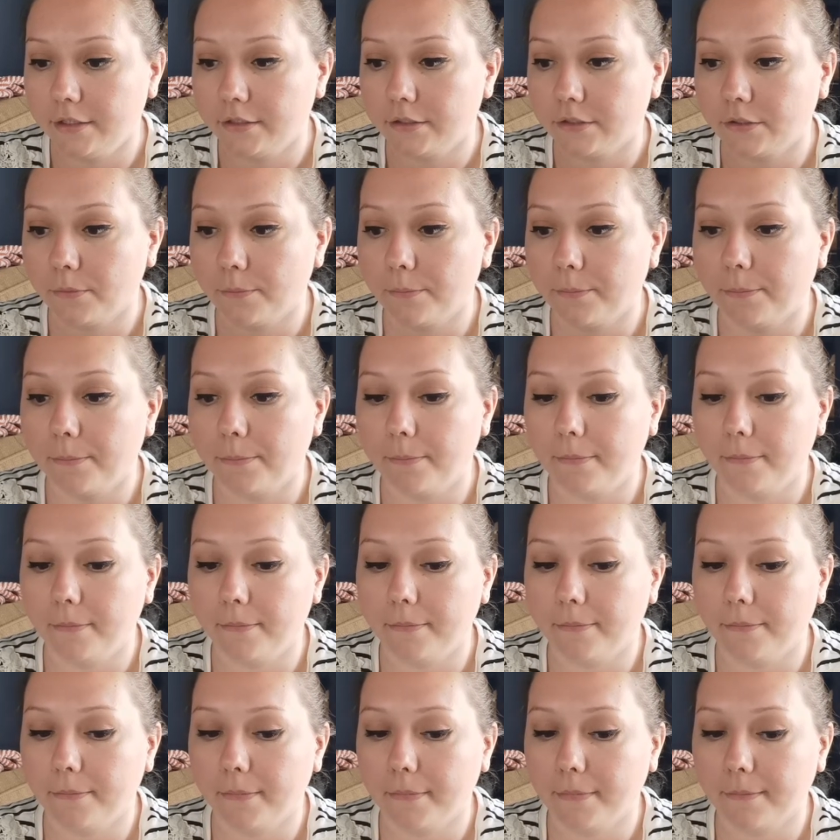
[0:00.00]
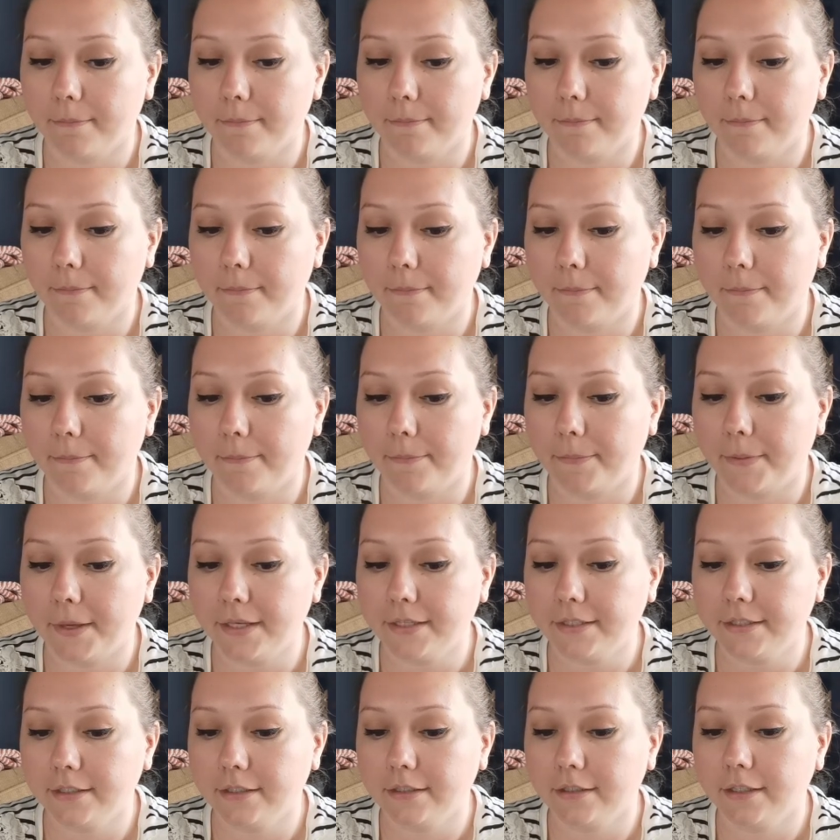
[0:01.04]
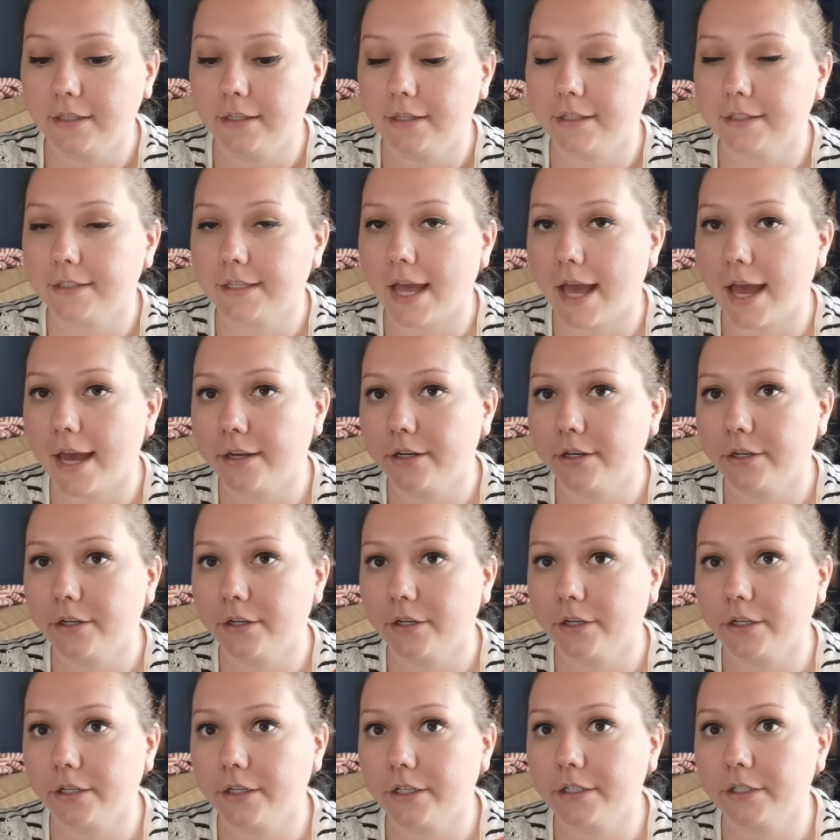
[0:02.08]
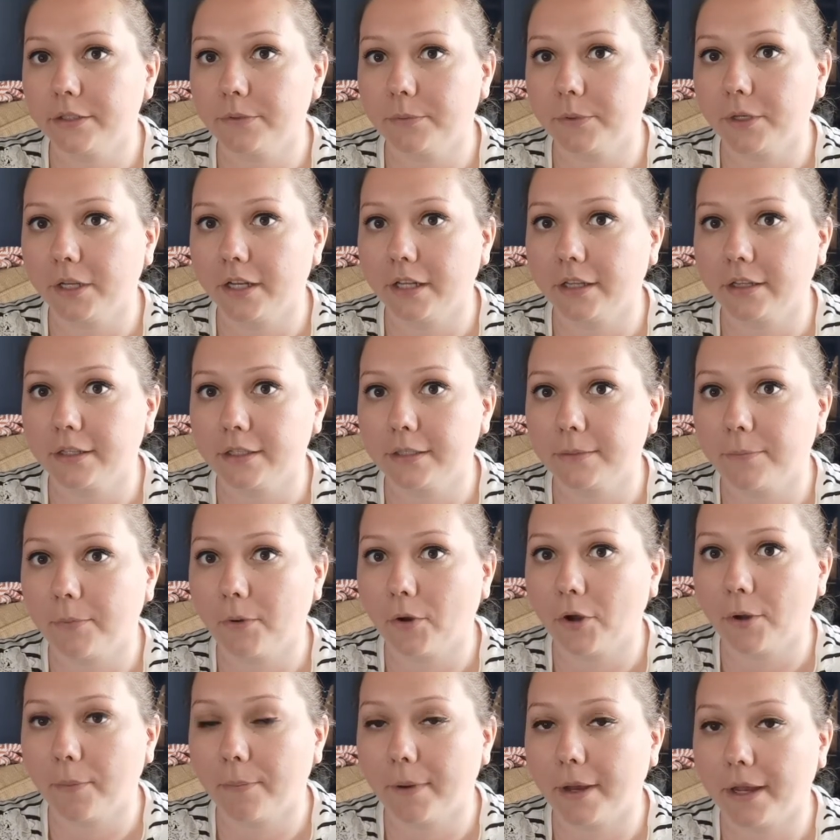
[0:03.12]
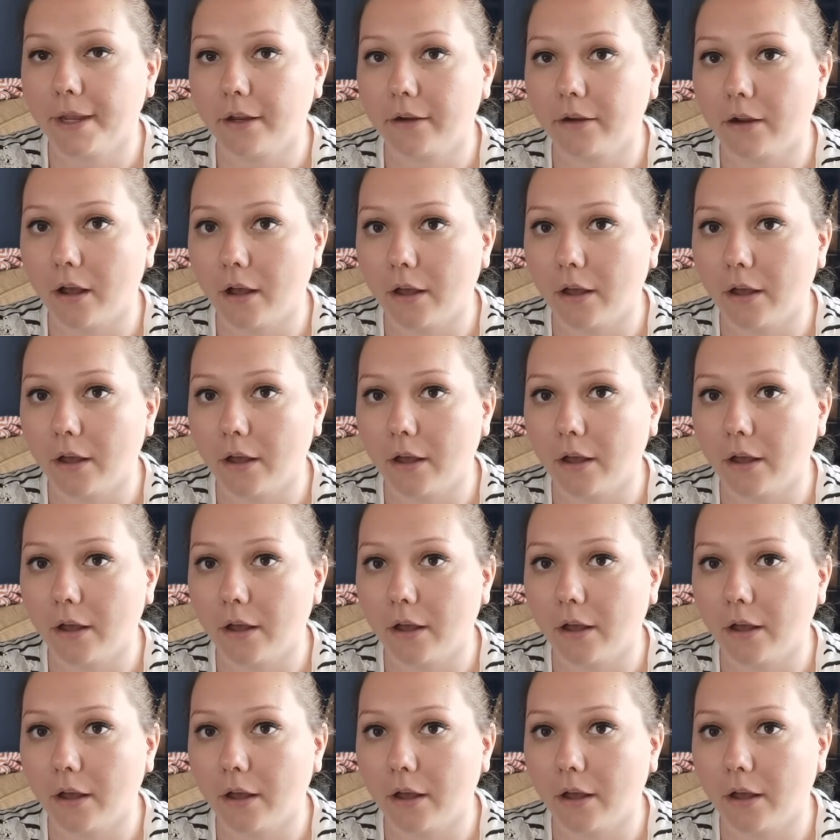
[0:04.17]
So basically this editor is reading this book by an